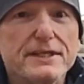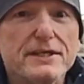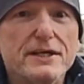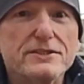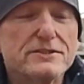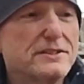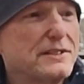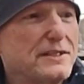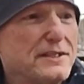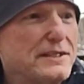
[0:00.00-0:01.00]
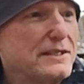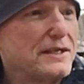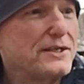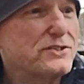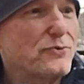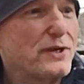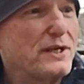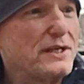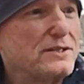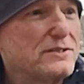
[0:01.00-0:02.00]
Yeah, that's the way
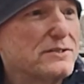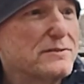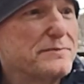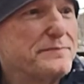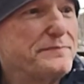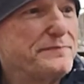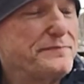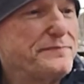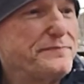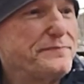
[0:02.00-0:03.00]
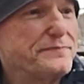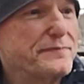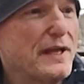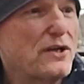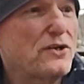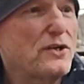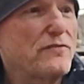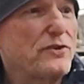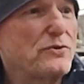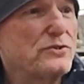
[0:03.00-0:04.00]
it is. I could
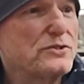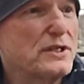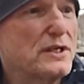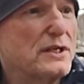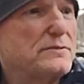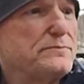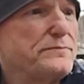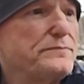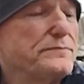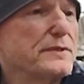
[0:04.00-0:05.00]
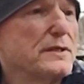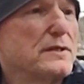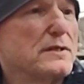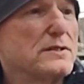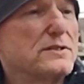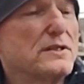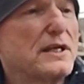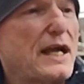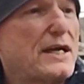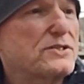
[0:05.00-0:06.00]
have used
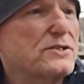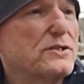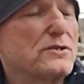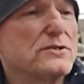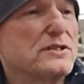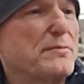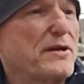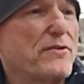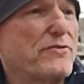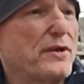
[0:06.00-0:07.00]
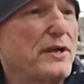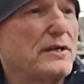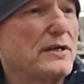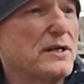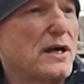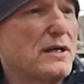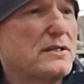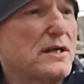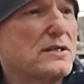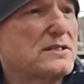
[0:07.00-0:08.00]
oxalic acid or some other thing,
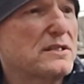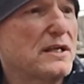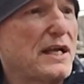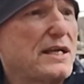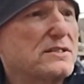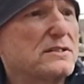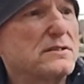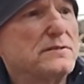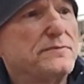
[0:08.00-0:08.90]
oxalic acid.